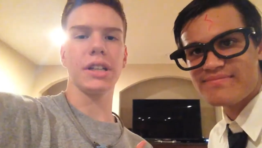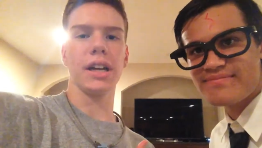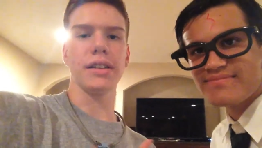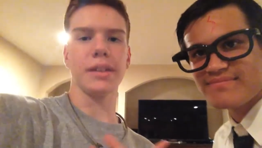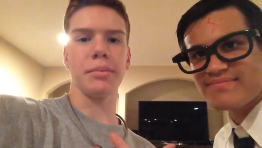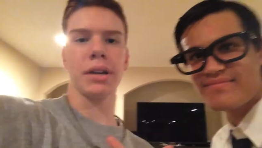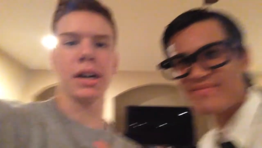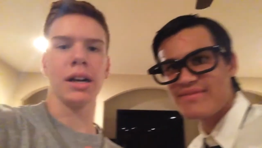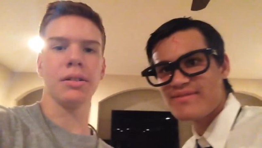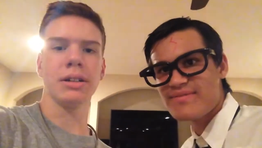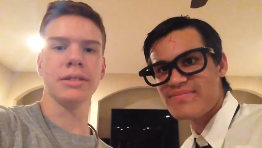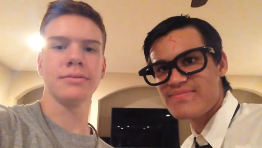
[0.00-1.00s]
Speaker 1: guys, I'm
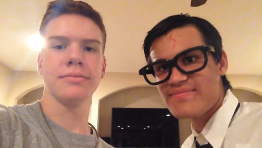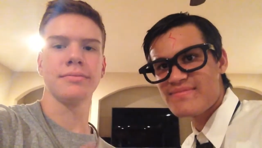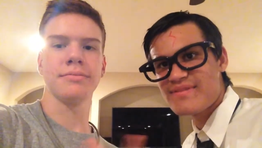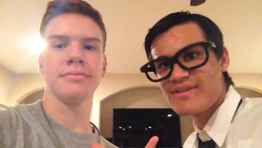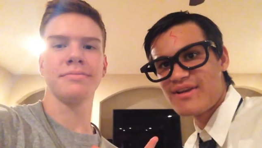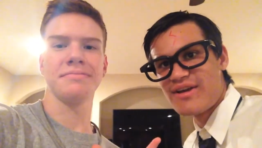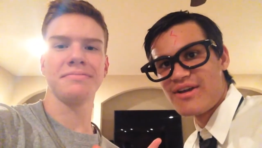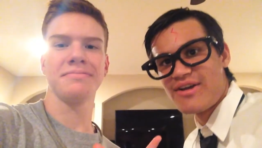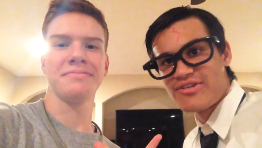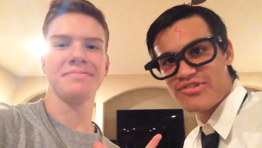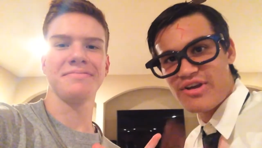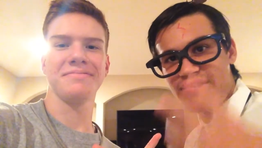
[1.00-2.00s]
Kiowa.
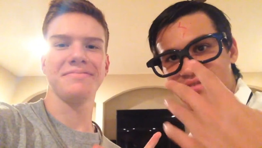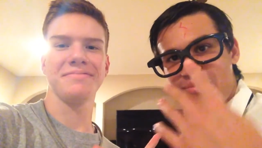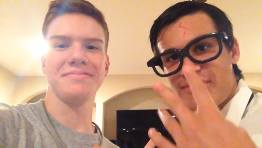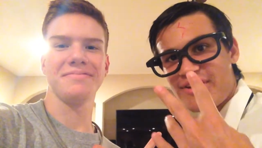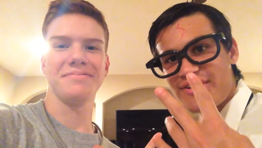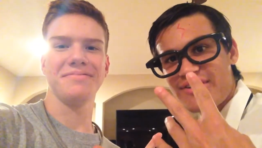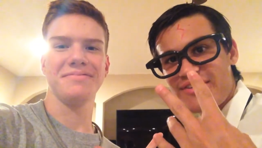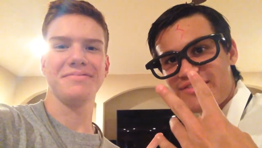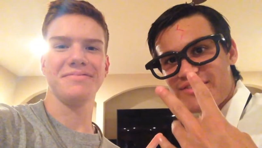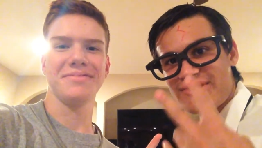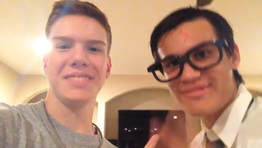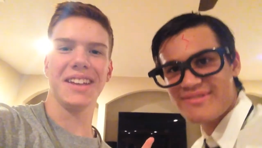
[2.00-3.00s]
Sean from
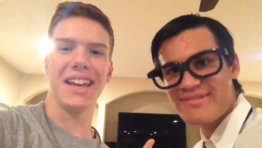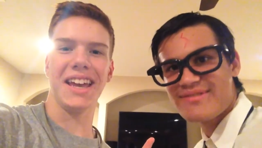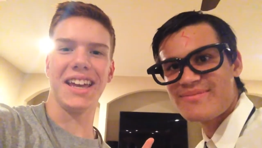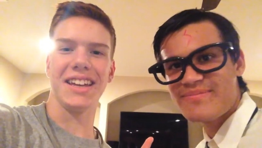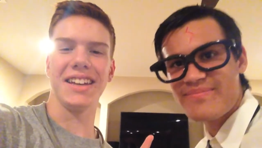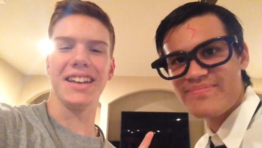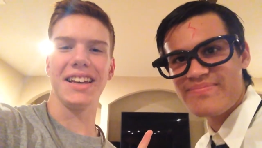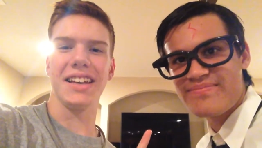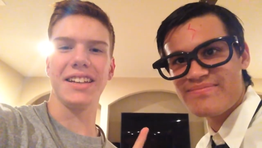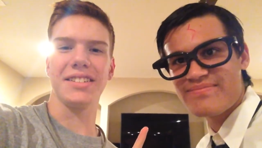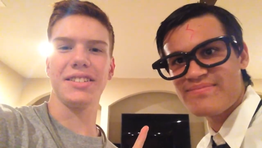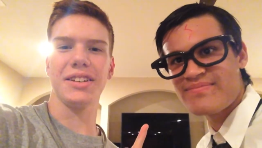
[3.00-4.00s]
DingerNation. And
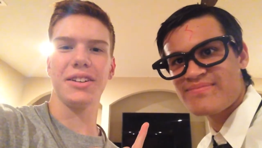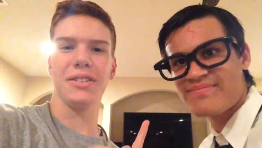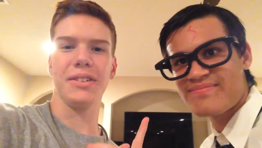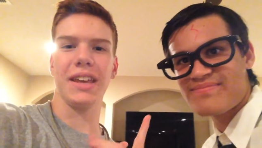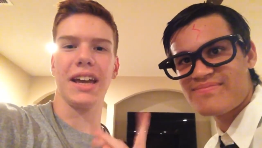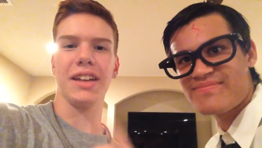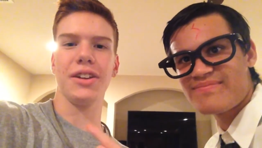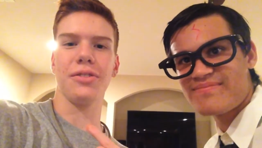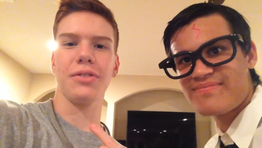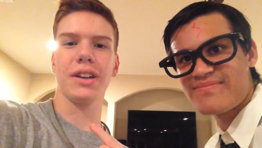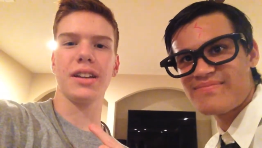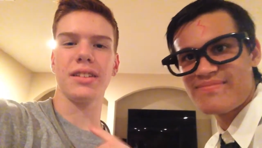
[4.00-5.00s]
uh, so yeah,
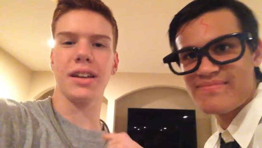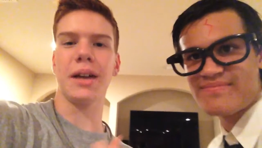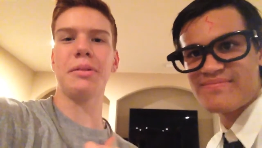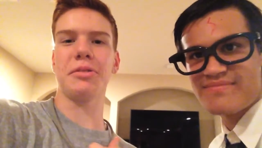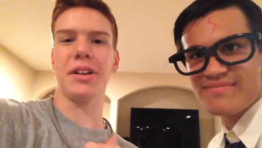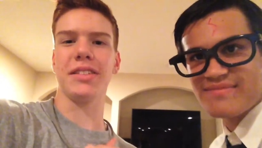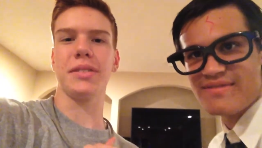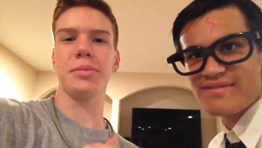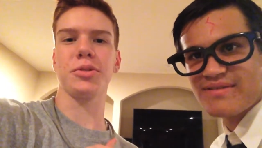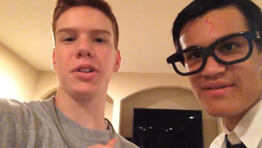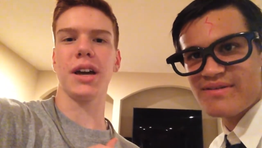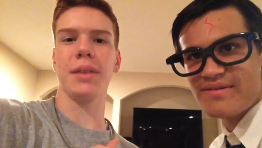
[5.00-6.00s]
don't forget to comment, rate, and
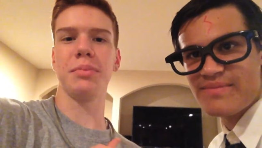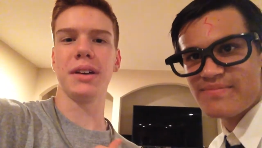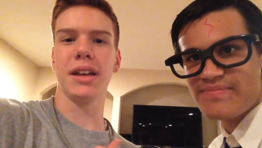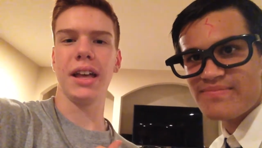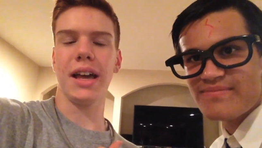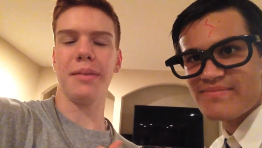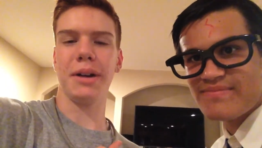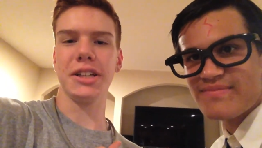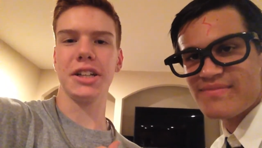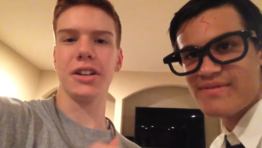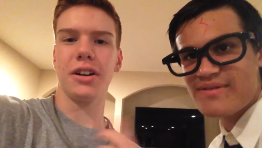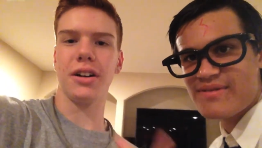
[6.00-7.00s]
subscribe on my
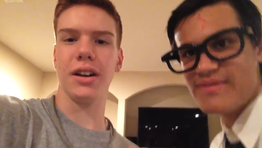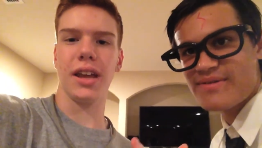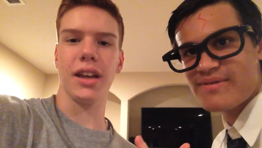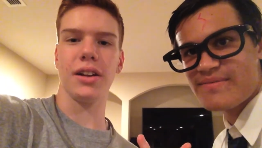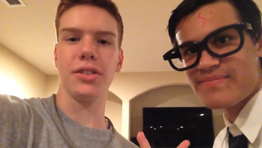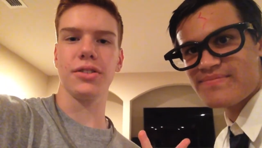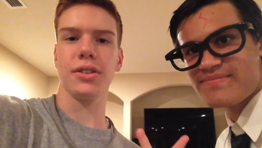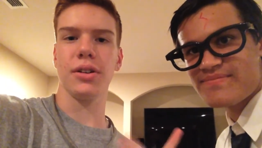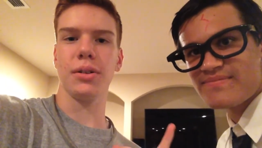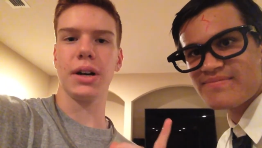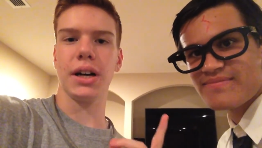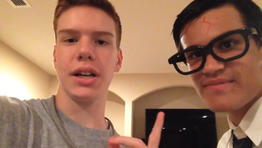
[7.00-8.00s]
channel, and
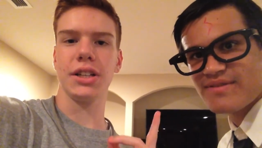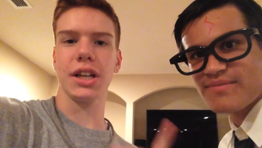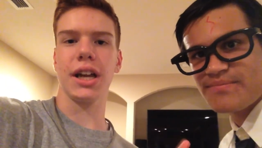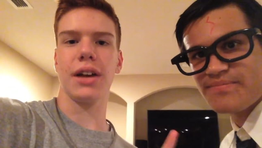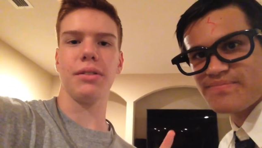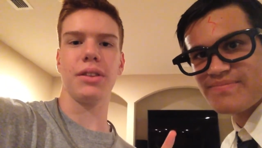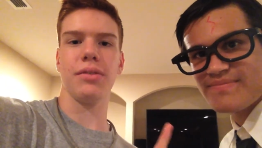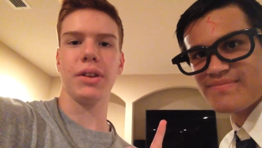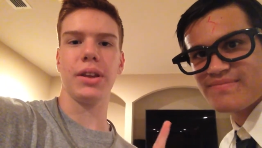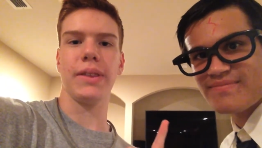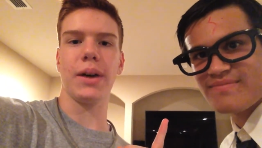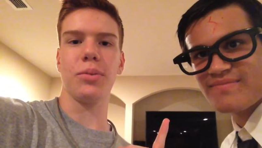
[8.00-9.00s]
also uh, check out the
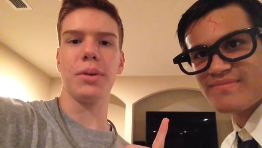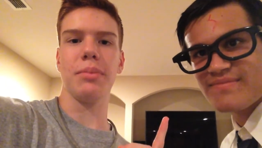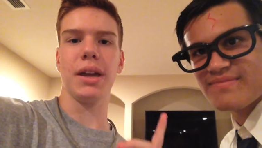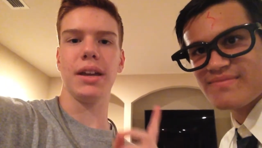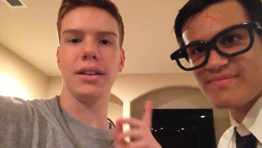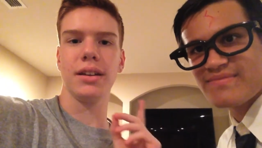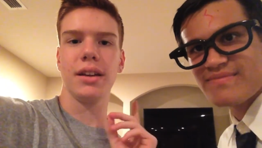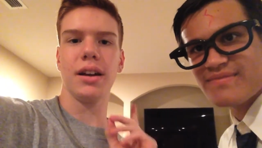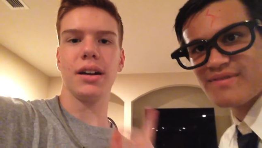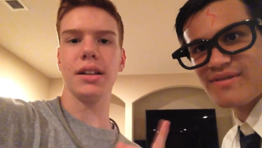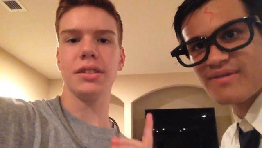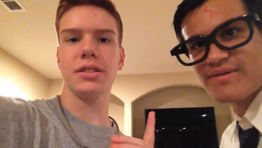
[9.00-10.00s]
video that we made
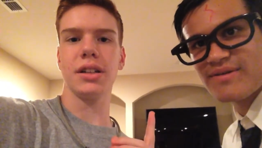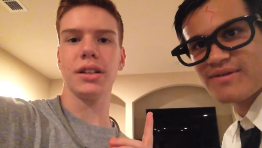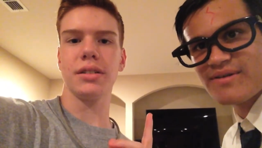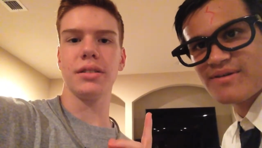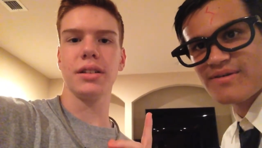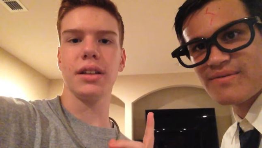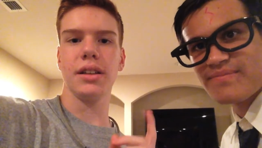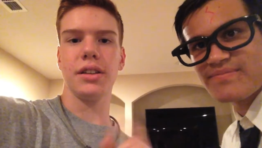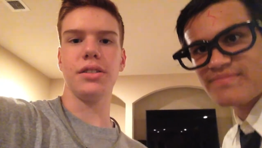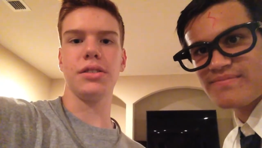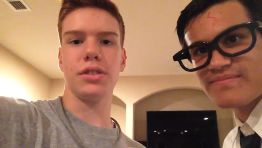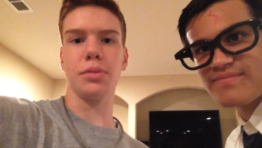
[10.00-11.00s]
on his channel.
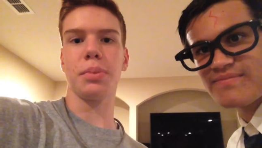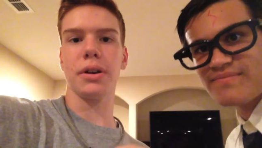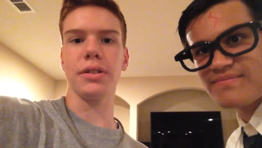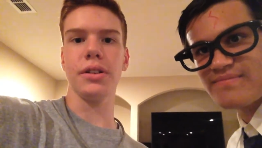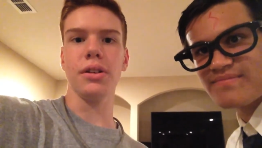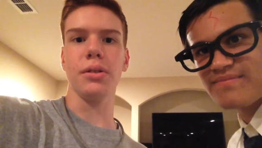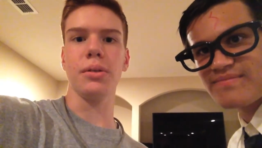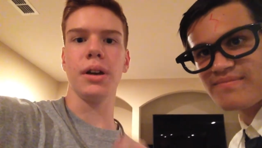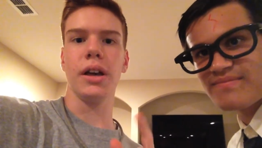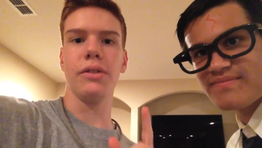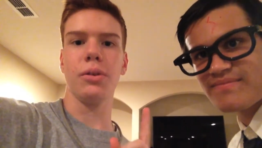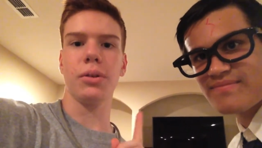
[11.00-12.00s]
This is just part two.
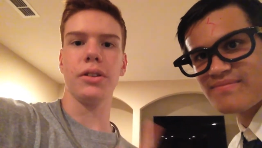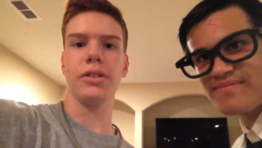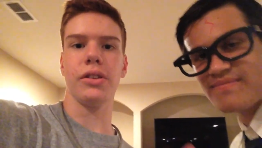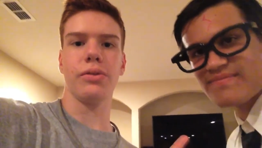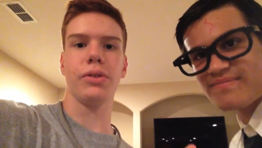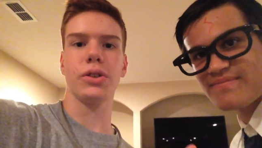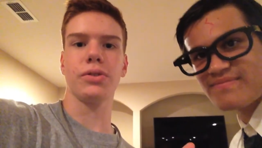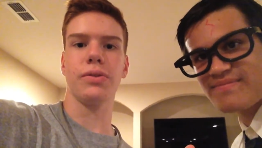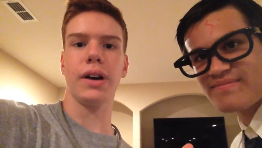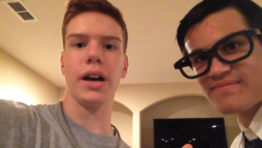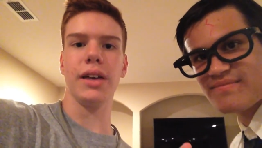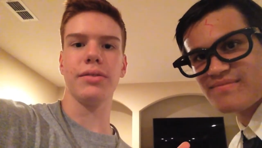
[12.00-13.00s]
If you want to see the first
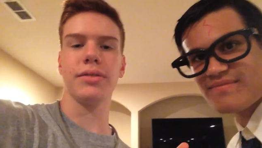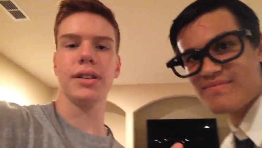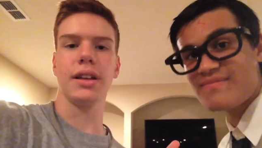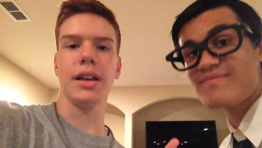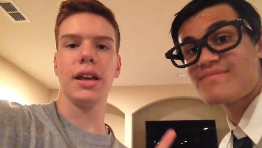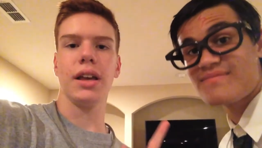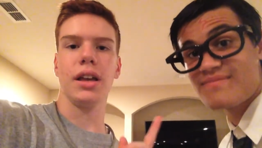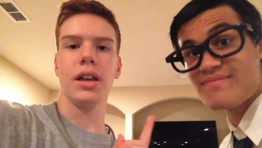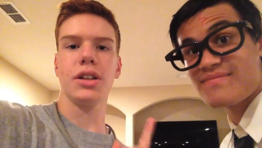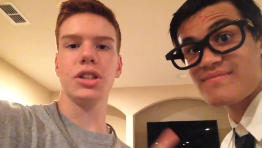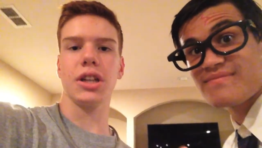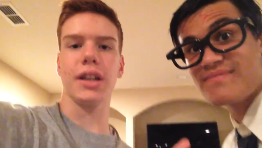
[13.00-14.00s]
five,
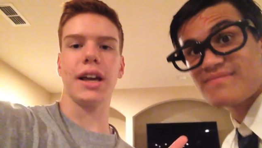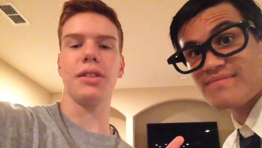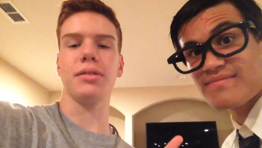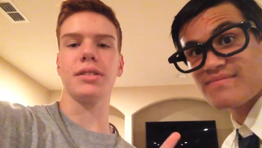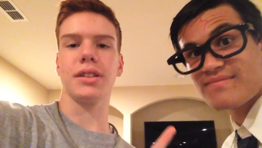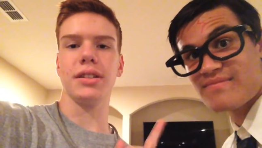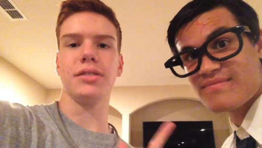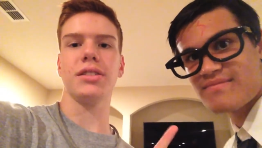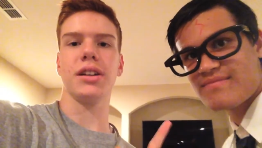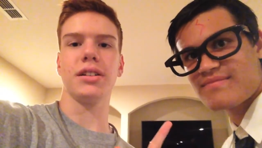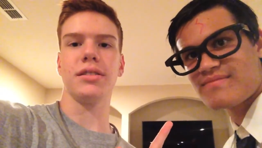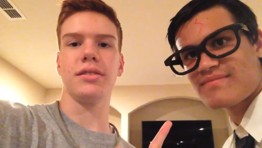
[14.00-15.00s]
check out his
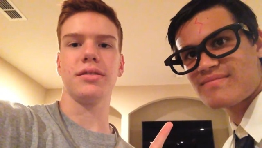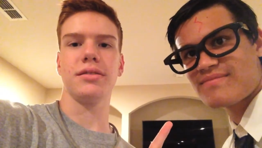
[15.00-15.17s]
channel